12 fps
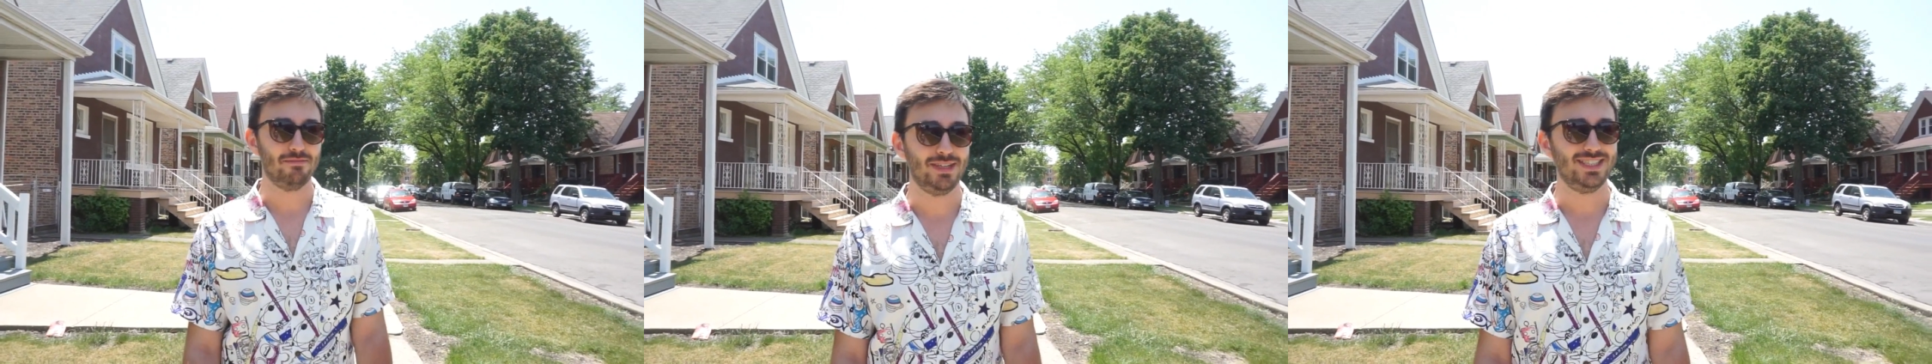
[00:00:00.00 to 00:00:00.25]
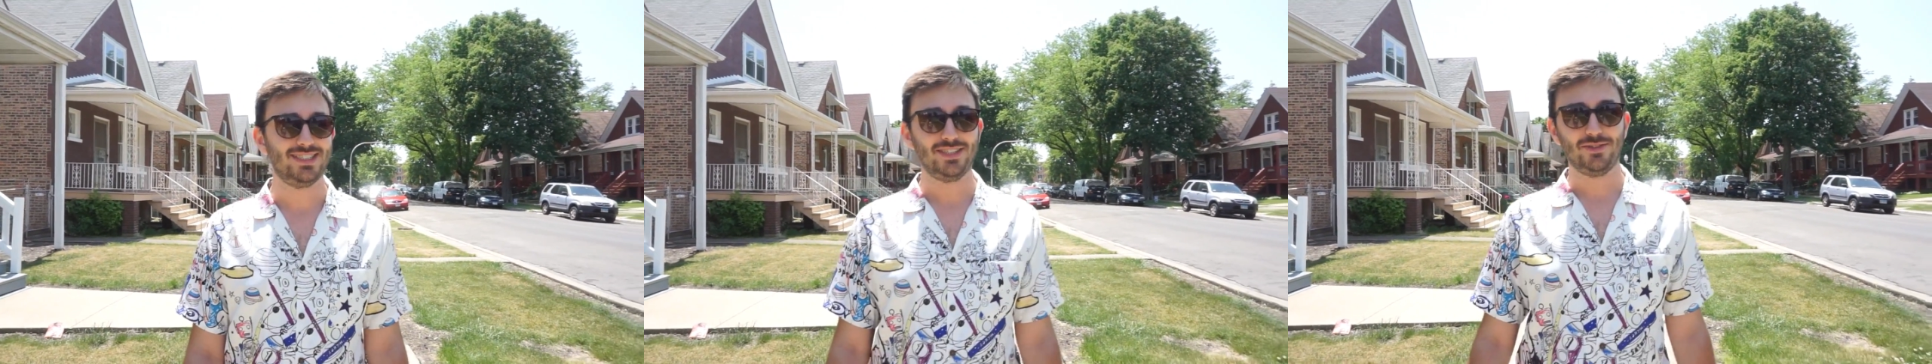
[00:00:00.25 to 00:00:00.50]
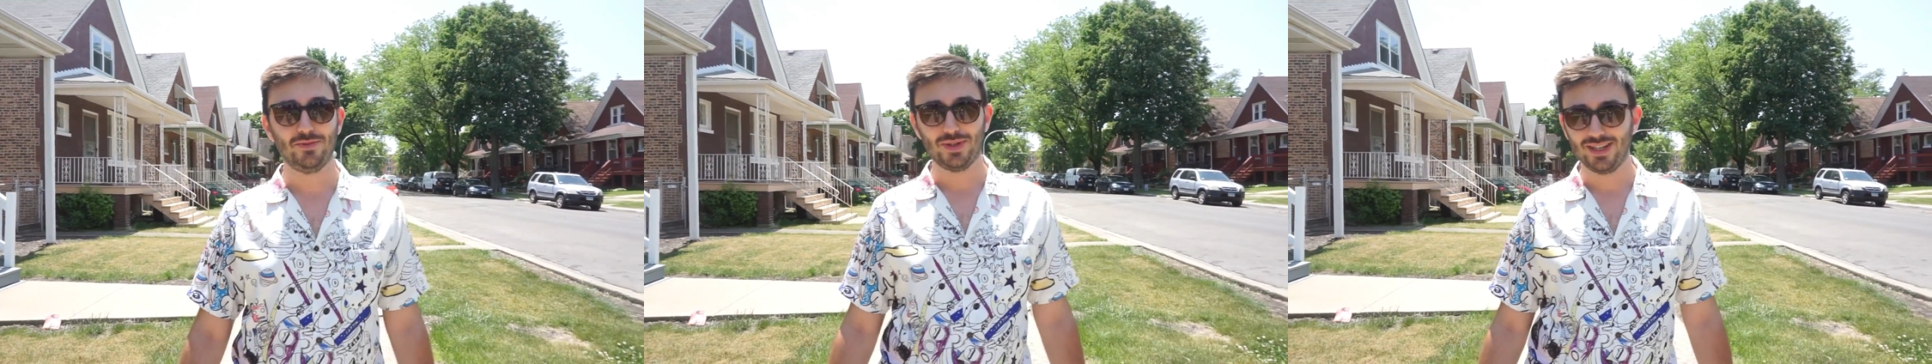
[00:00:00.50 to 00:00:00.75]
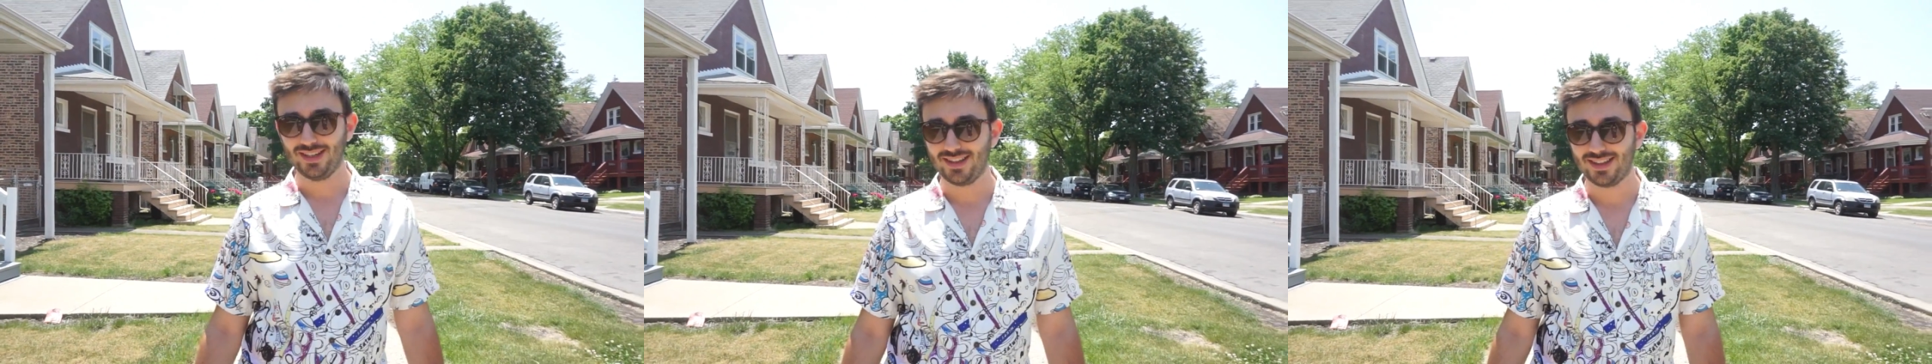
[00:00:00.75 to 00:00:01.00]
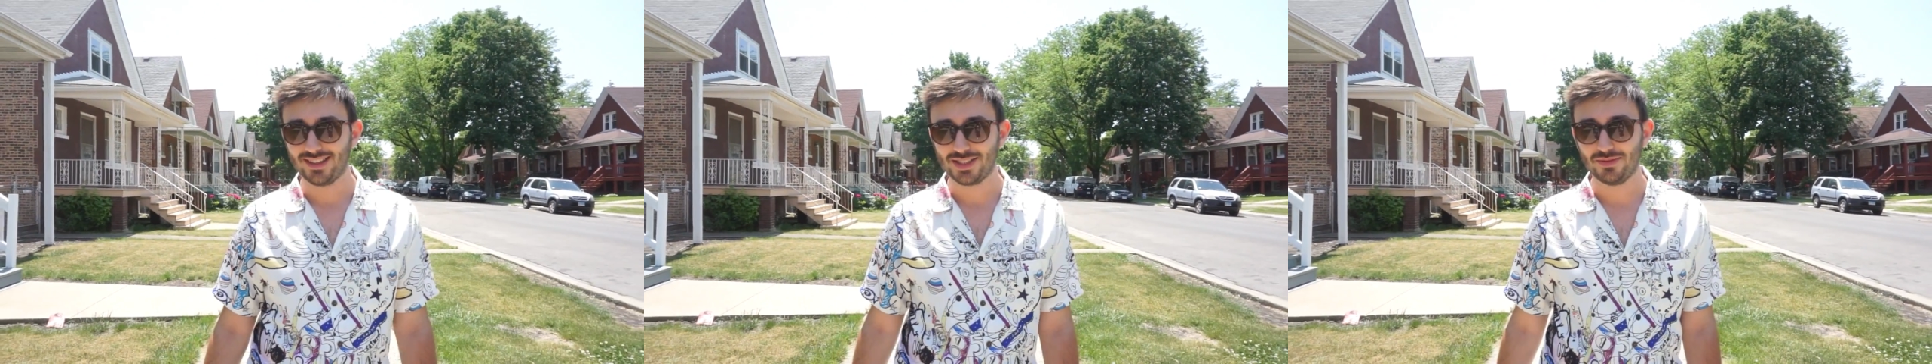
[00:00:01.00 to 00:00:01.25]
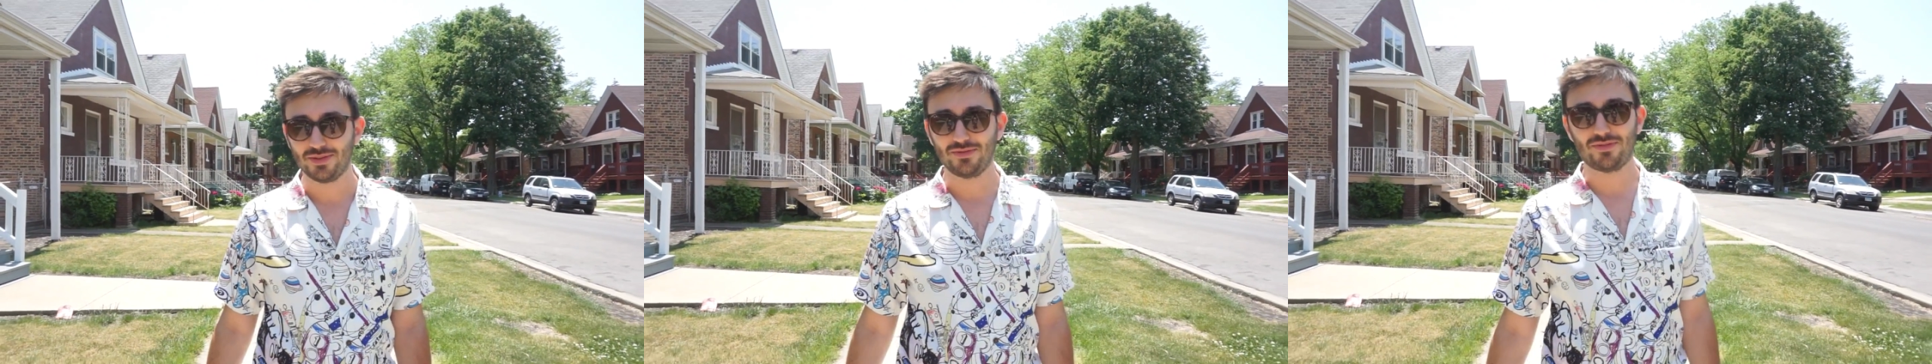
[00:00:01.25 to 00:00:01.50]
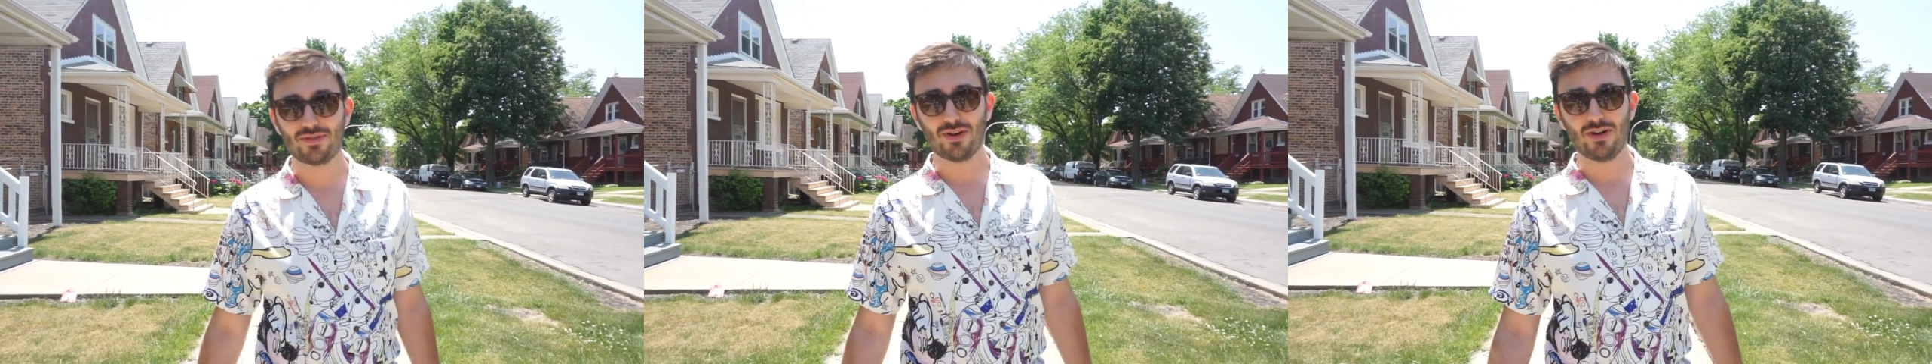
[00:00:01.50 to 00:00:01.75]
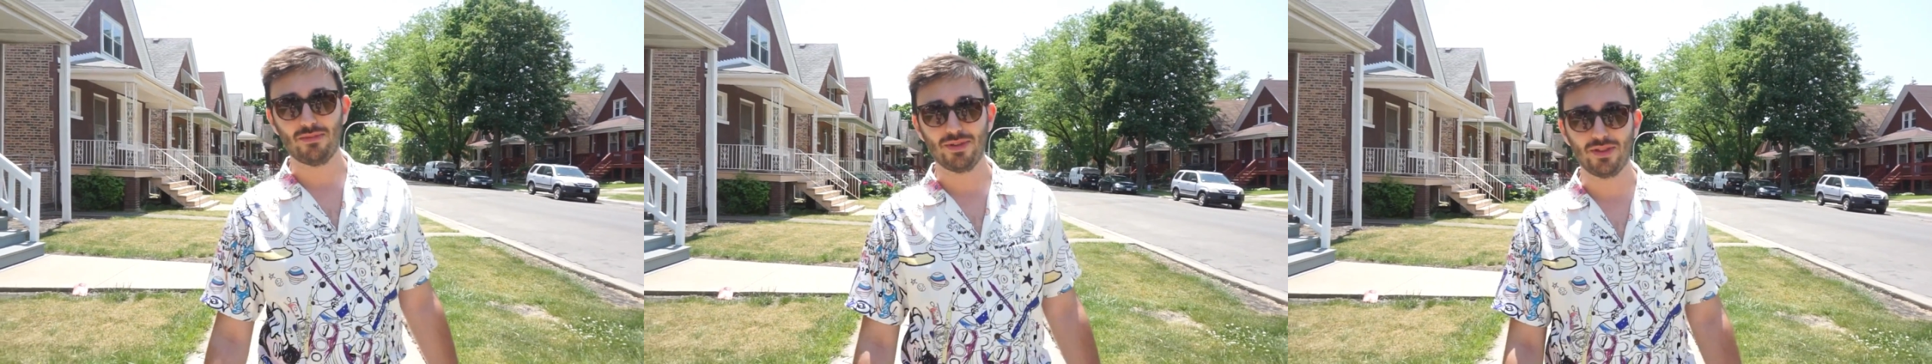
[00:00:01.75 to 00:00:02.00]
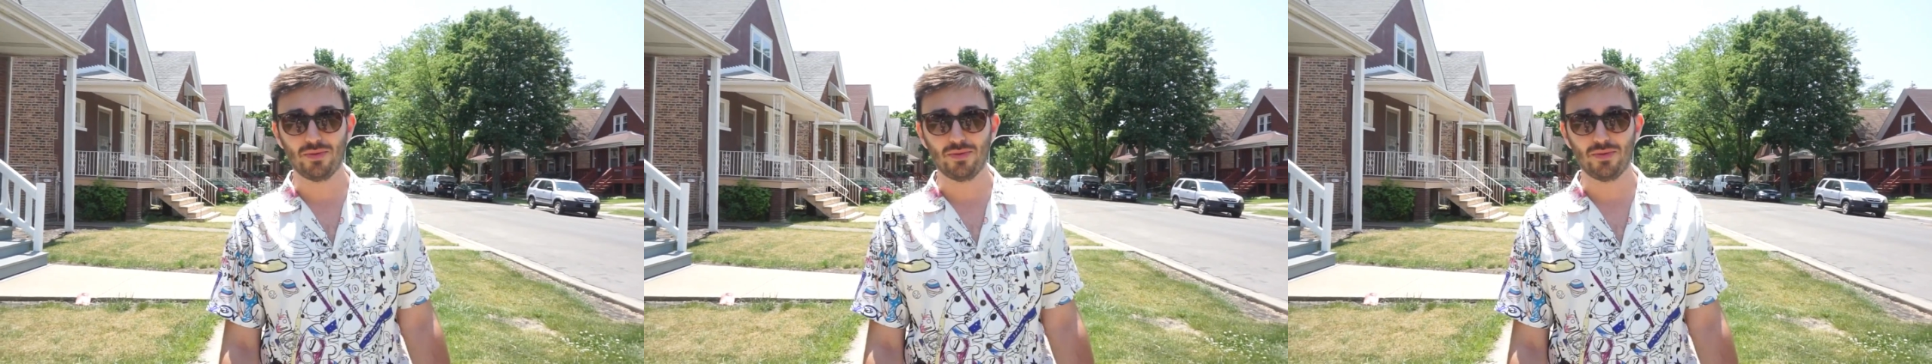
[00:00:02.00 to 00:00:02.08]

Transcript: meeting with someone from